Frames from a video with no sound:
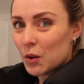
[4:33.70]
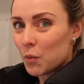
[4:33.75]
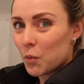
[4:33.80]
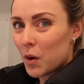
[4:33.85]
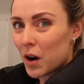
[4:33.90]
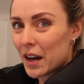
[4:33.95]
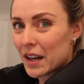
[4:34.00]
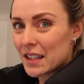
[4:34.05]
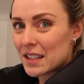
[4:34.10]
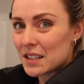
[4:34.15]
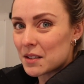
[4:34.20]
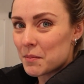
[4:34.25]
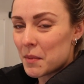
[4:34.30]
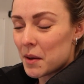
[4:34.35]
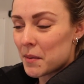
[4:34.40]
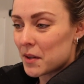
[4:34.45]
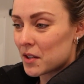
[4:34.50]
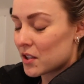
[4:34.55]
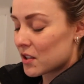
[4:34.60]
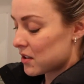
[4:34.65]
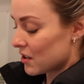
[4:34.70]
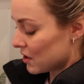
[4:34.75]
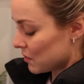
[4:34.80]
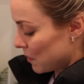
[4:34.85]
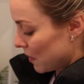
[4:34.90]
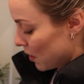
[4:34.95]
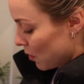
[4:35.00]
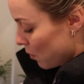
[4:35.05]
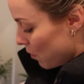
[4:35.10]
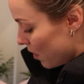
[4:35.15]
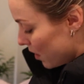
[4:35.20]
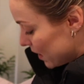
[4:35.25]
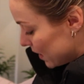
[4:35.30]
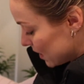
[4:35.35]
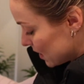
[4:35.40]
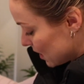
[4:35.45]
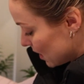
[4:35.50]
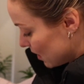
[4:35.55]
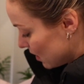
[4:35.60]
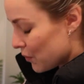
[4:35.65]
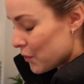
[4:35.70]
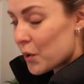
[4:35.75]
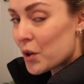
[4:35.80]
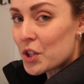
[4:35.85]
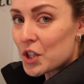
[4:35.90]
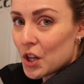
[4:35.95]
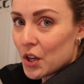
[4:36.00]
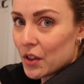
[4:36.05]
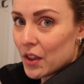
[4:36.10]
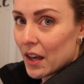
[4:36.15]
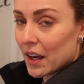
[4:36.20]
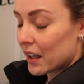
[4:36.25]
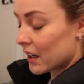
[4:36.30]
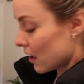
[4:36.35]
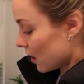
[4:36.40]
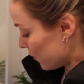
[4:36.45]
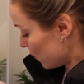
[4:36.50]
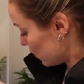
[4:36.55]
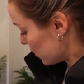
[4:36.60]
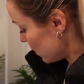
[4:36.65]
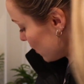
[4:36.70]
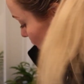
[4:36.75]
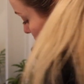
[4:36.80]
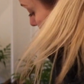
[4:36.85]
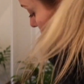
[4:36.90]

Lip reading: white. Maybe it just looks better white. What do you think? I've also